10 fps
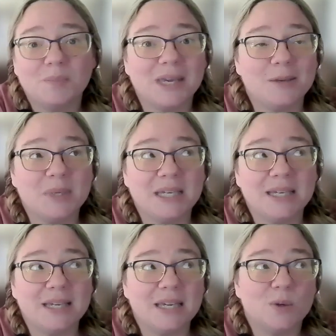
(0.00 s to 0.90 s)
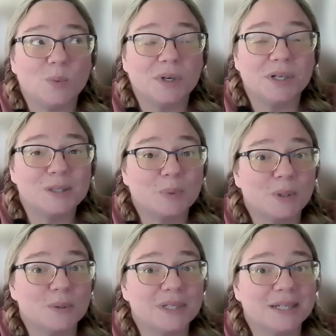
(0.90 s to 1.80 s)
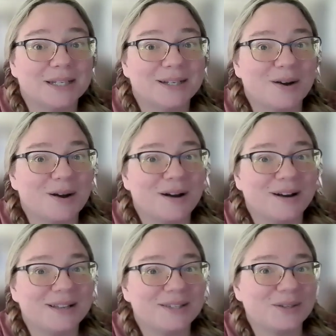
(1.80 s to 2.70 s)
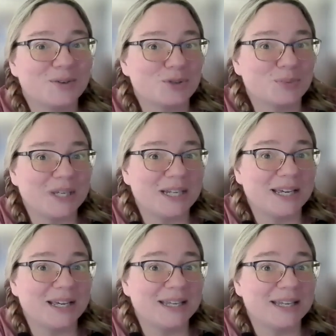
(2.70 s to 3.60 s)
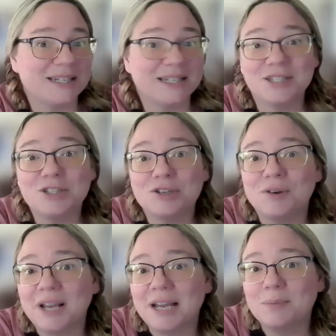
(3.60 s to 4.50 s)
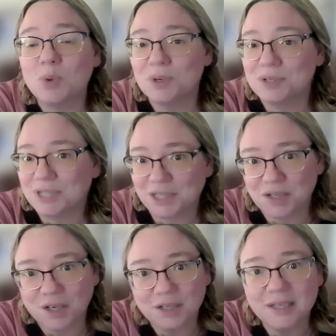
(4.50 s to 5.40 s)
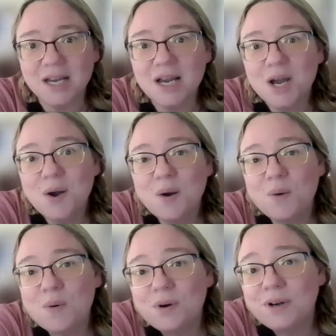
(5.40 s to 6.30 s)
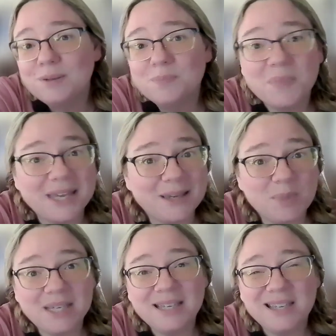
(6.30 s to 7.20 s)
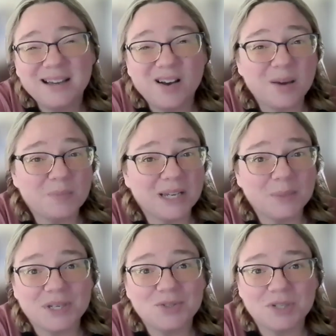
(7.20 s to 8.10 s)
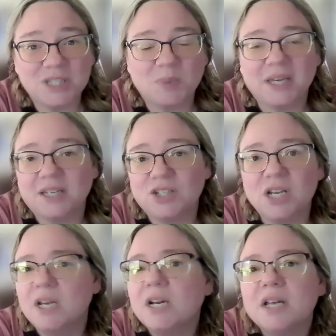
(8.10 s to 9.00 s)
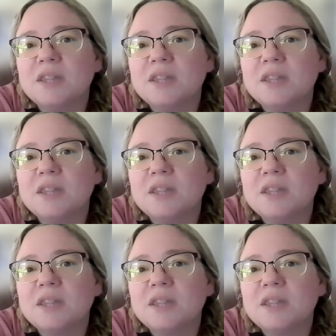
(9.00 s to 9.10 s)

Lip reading: Maybe it was posted on social media in Instagram or TikTok, or maybe on my Pinterest page.